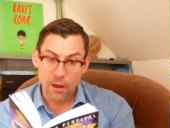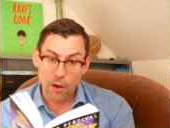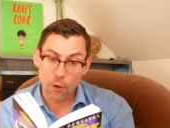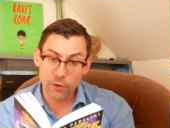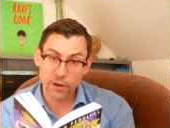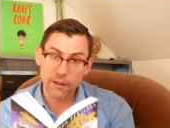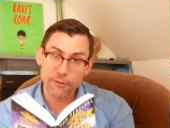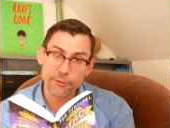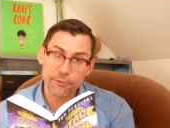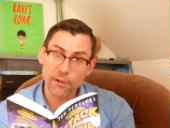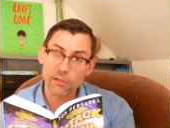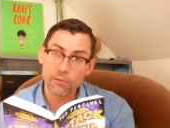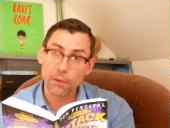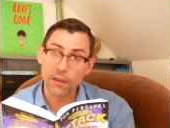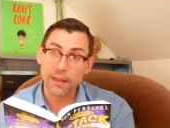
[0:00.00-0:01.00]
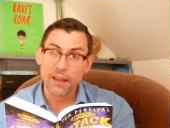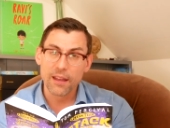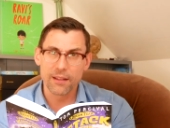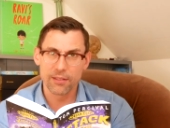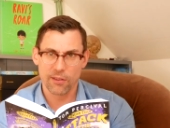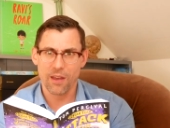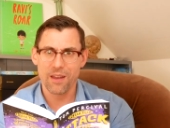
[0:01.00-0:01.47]
holding a frisbee
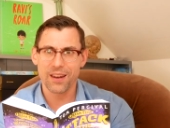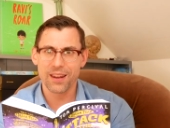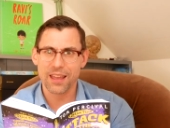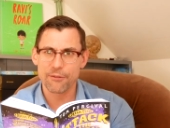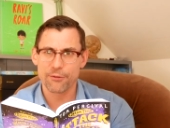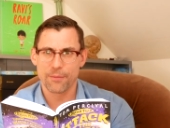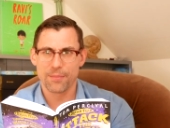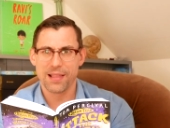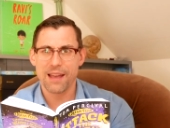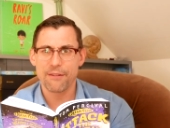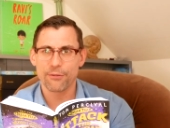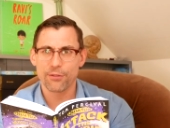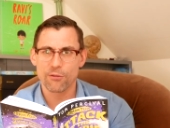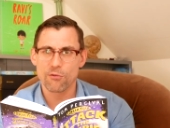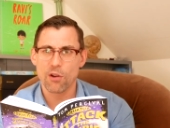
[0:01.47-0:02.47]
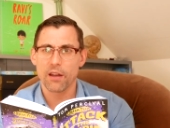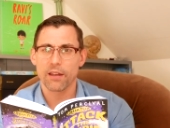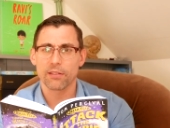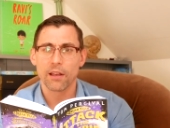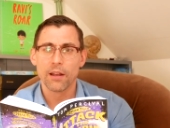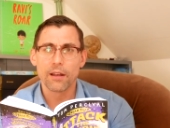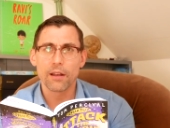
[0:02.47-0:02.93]
and turning it from left to
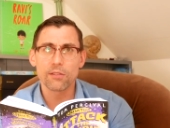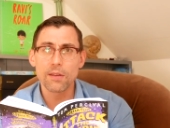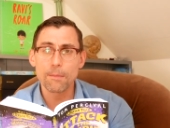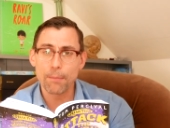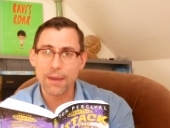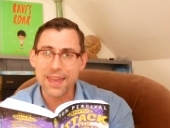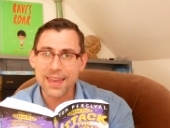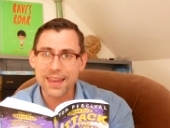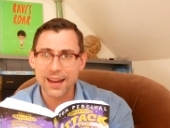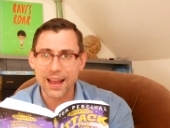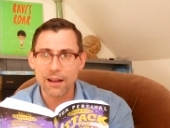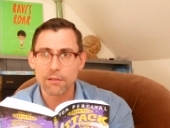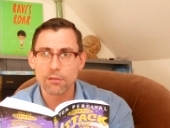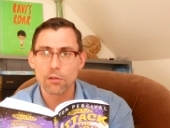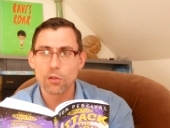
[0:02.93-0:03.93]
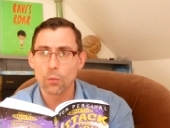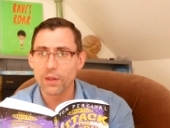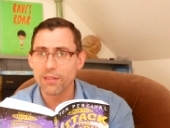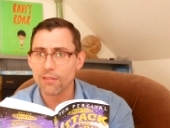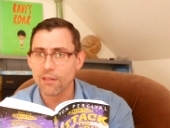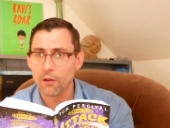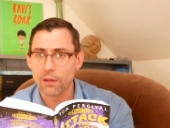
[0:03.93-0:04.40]
right as he peered out through the
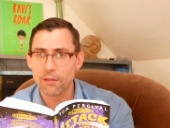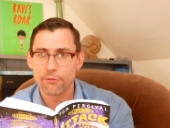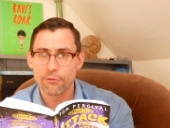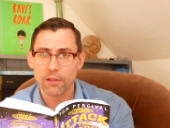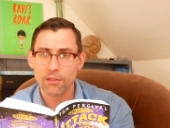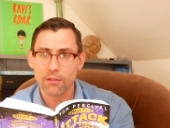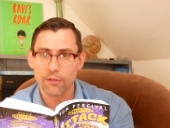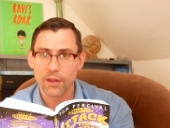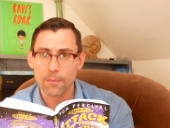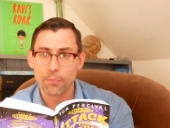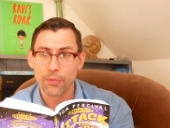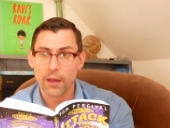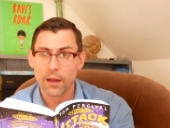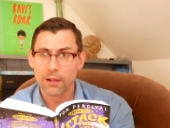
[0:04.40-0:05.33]
window in front of him,